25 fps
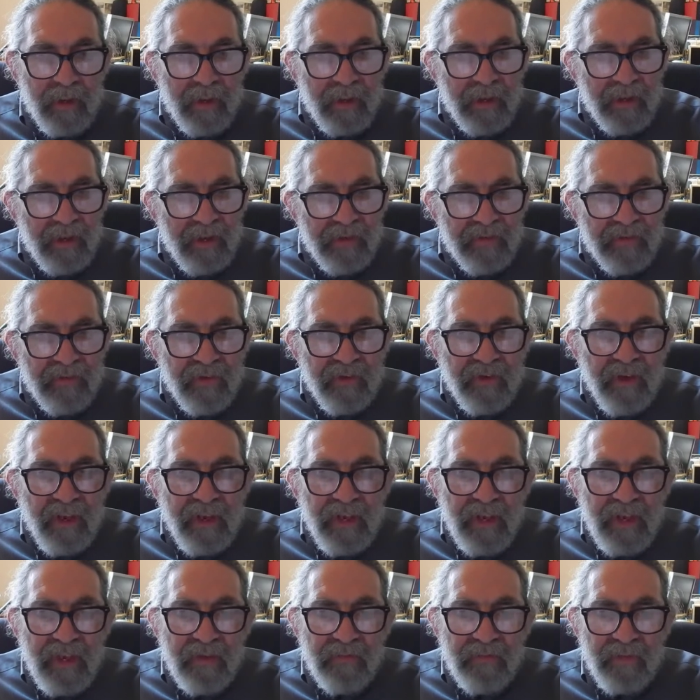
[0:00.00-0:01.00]
Yesterday
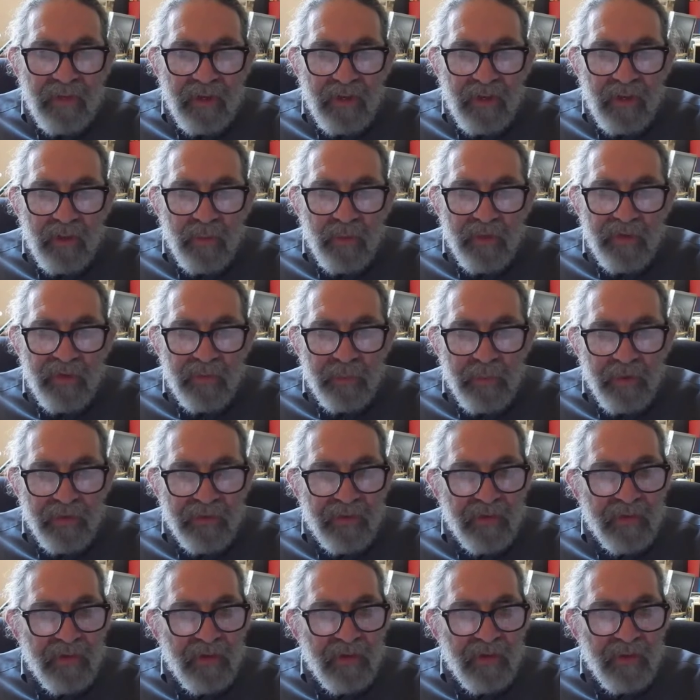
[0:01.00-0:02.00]
evening you were
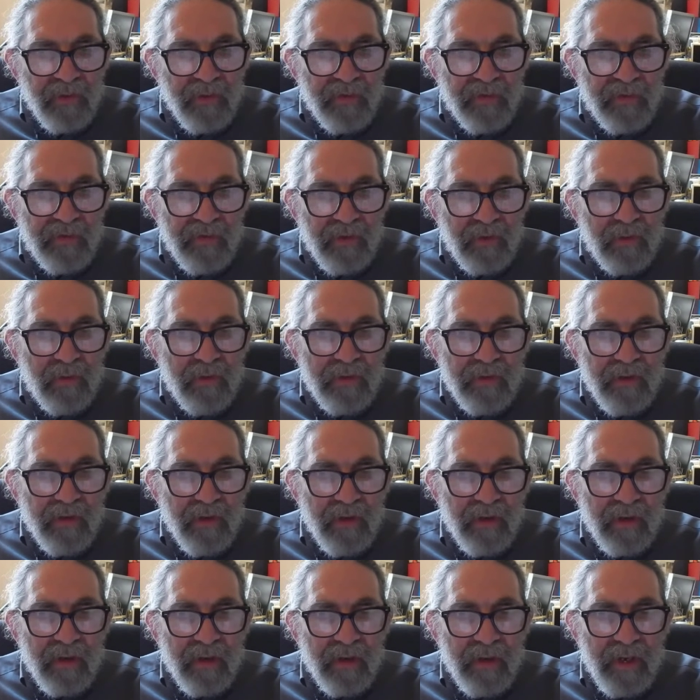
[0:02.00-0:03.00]
spotted in your stolen
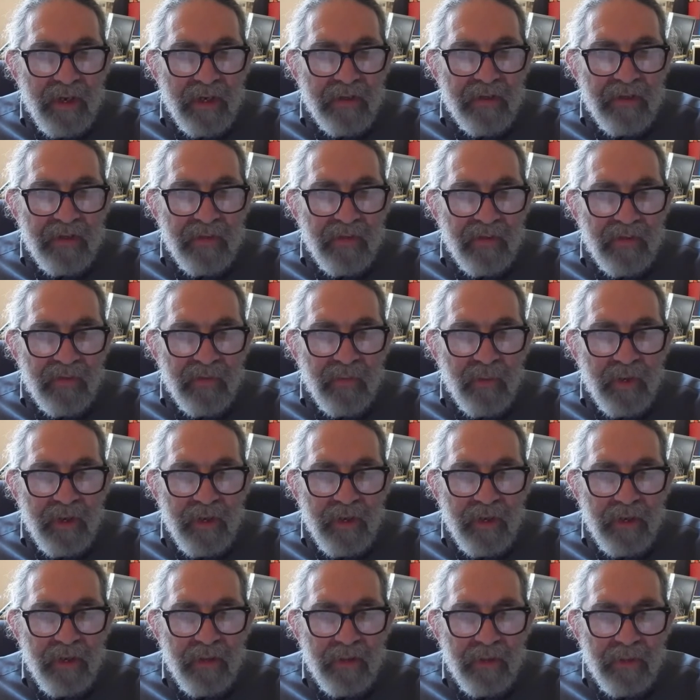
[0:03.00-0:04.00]
car heading this
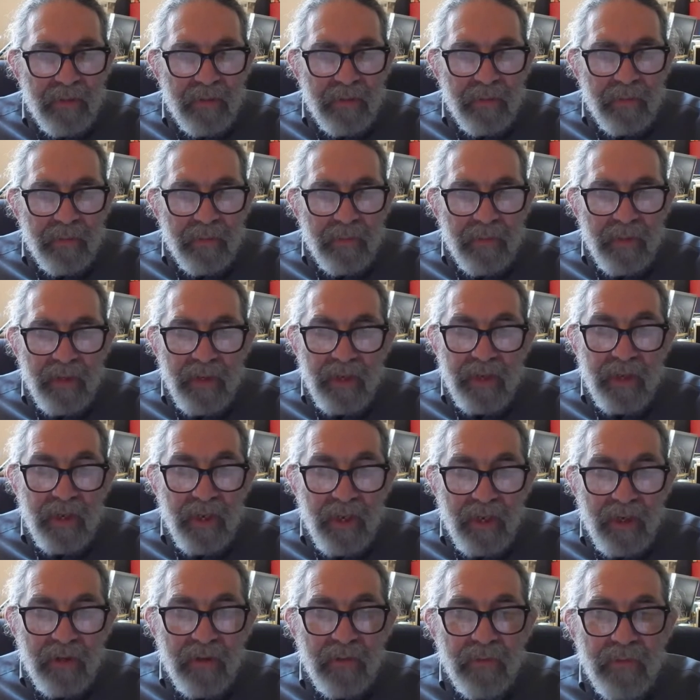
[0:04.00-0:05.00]
way, and
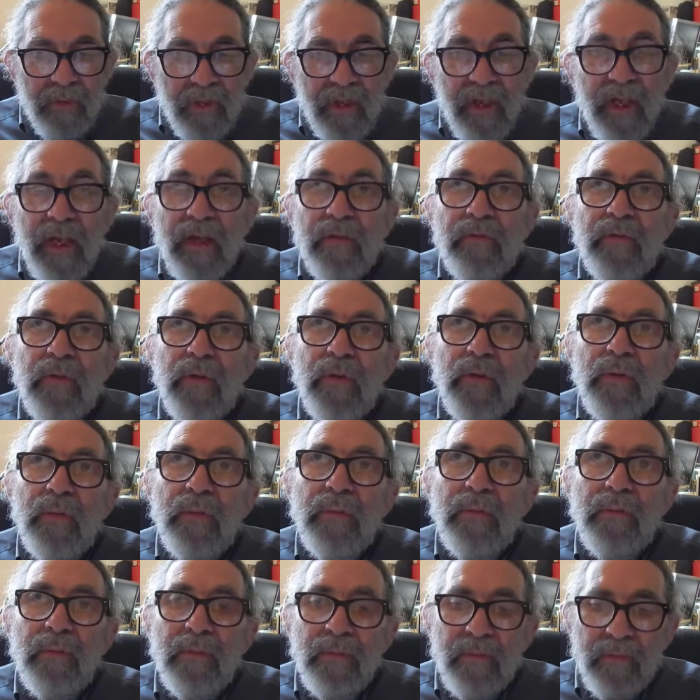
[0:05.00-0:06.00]
now they have you.
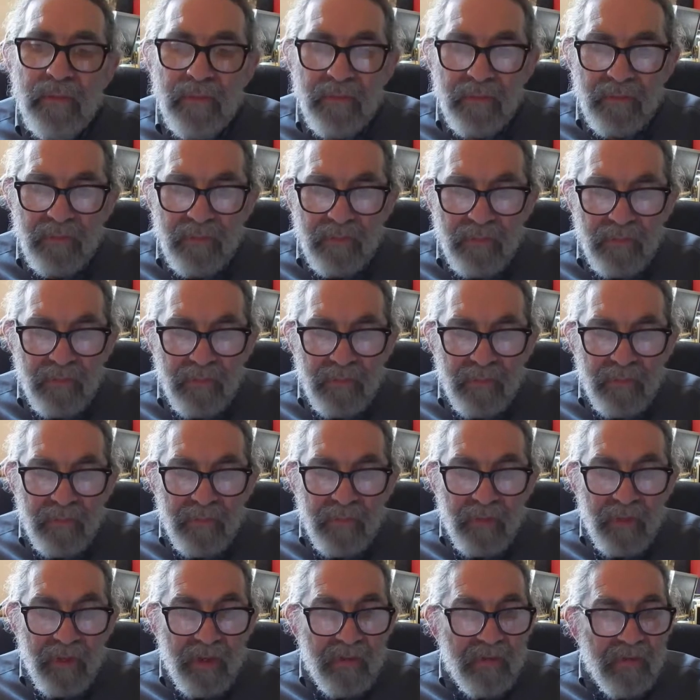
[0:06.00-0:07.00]

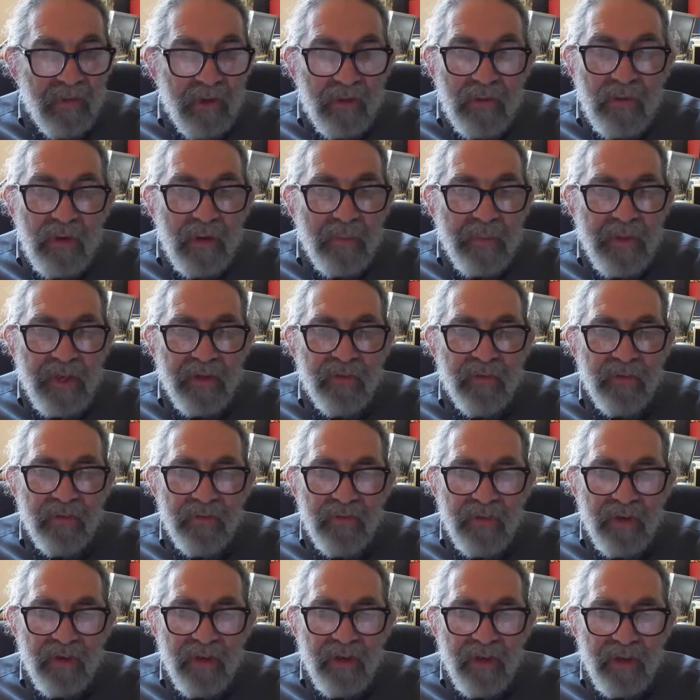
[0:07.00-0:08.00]
It's only a matter of
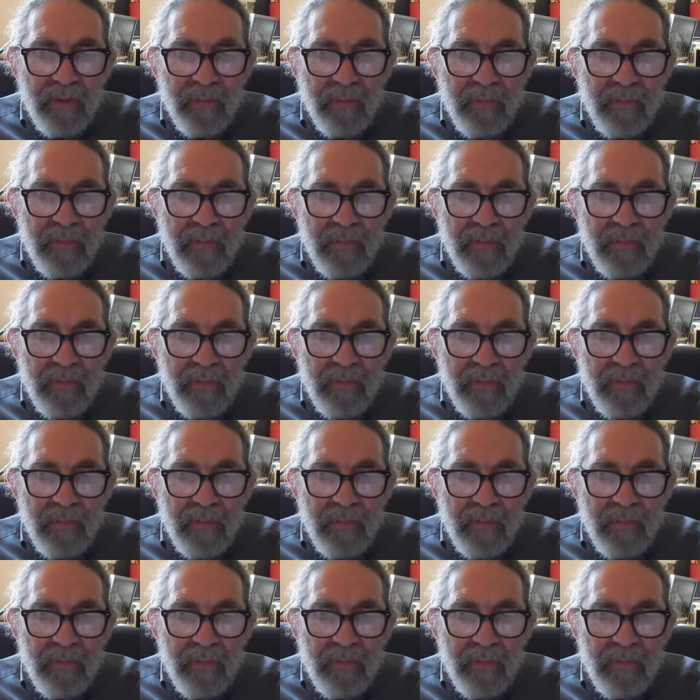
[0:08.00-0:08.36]
time.